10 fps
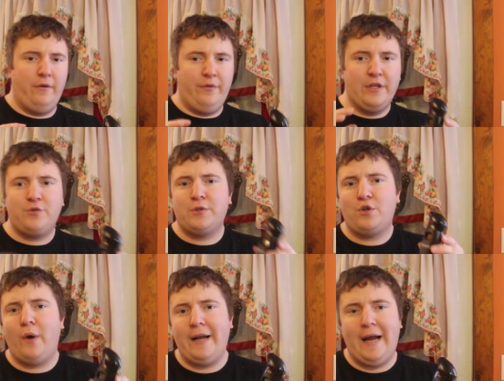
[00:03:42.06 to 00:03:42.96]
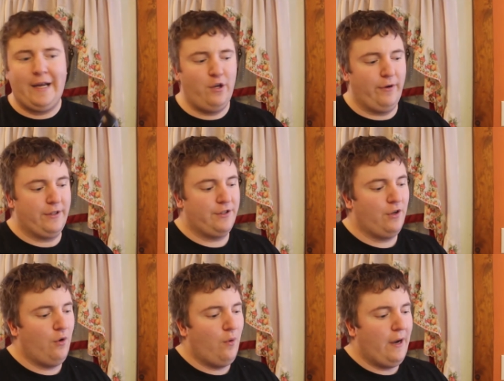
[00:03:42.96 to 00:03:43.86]
This was quite accurate.
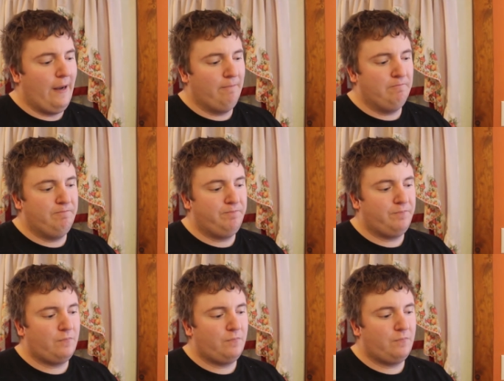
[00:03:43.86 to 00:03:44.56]
So um,